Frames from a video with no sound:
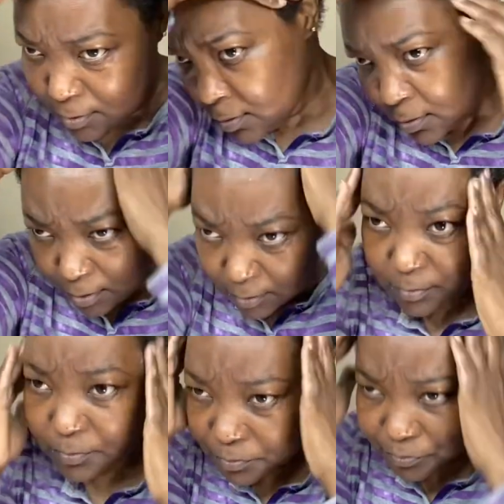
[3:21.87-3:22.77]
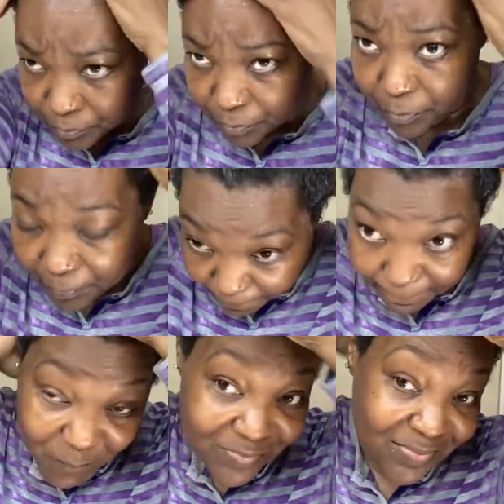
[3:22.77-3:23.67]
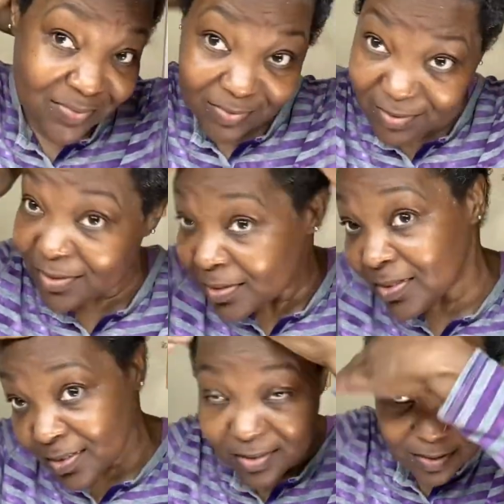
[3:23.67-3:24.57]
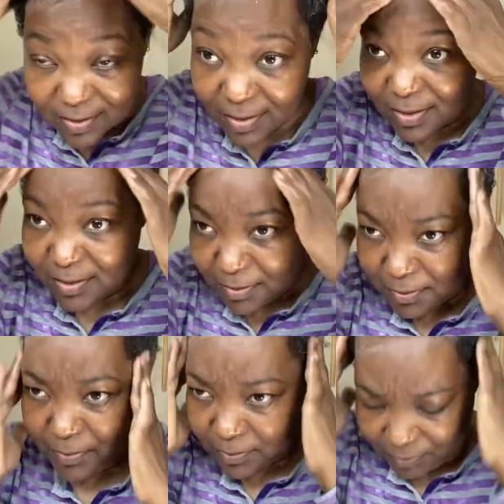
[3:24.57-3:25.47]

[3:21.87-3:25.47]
and then um, once i get those leave-ins in i go